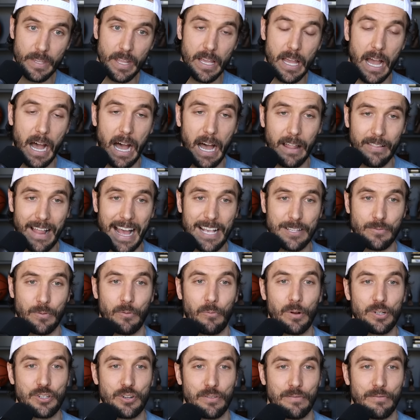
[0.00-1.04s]
Last one,
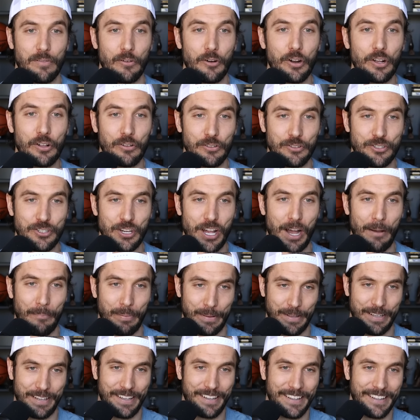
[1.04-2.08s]
what's your vertical
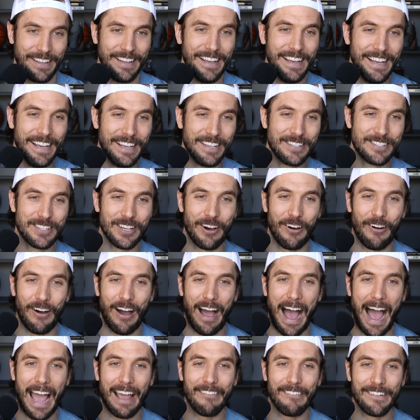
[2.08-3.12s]
jump? So
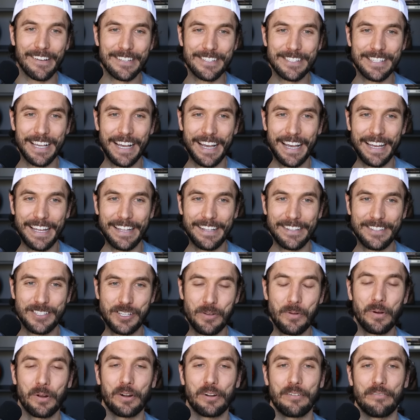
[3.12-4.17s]
I was
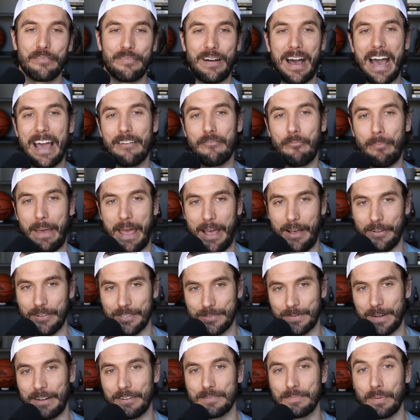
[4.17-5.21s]
205 pounds
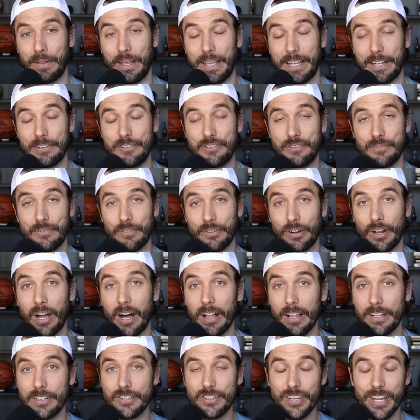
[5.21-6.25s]
when I was playing in junior
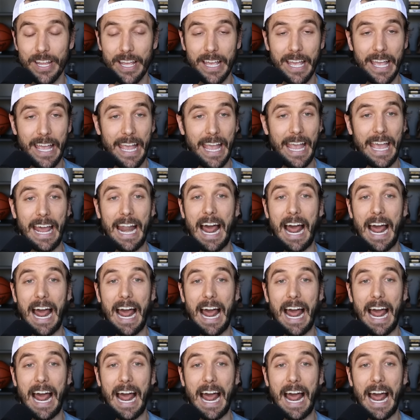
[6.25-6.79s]
college, and